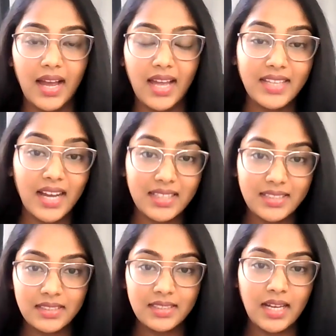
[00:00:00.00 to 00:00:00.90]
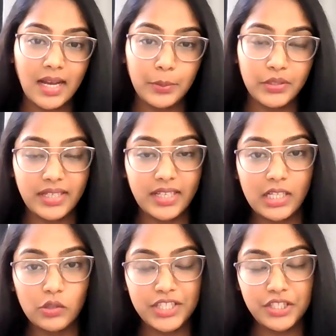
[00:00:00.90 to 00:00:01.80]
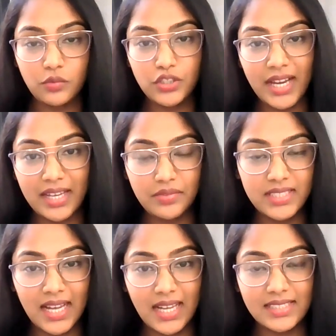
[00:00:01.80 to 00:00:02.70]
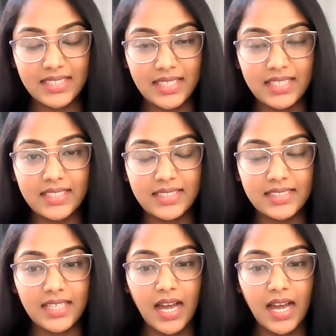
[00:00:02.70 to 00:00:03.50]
And the other hypothetical question which I was asked is,